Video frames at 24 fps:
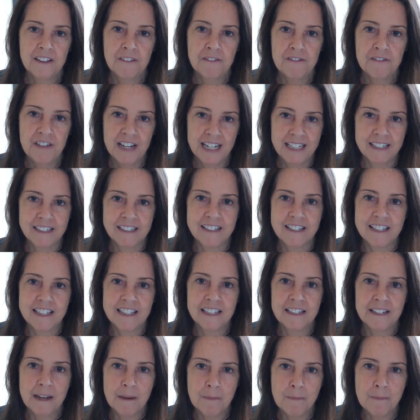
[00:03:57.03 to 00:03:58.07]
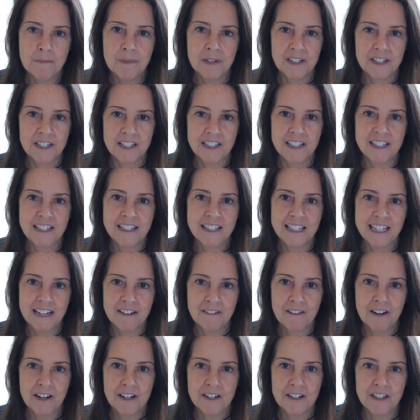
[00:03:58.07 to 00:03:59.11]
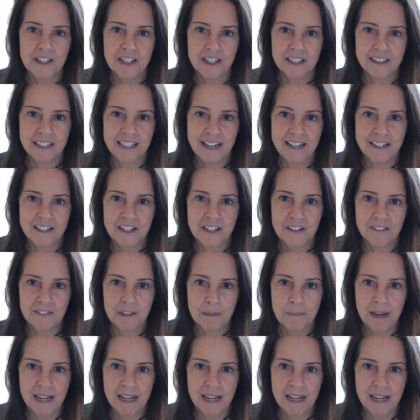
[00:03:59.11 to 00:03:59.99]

figures, the numbers, the zeros at the end of the